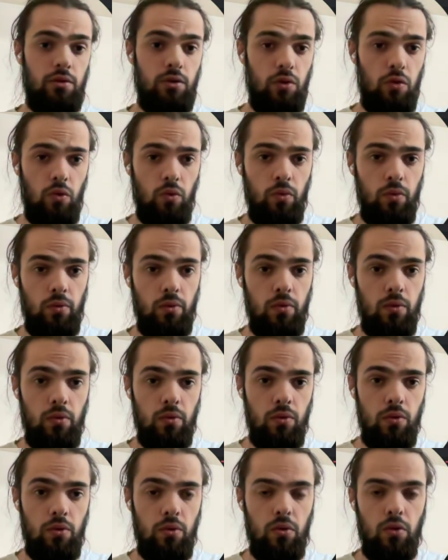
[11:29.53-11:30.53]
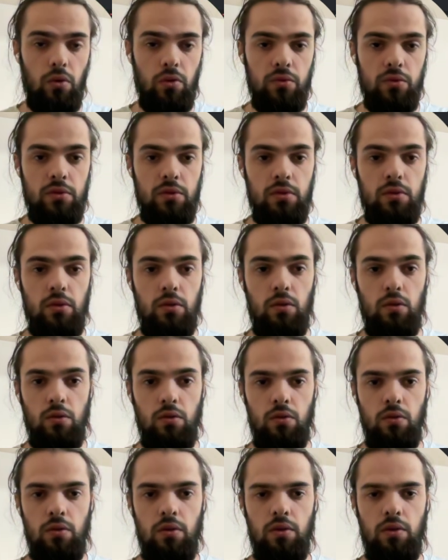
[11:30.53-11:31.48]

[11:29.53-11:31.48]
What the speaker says: new, const new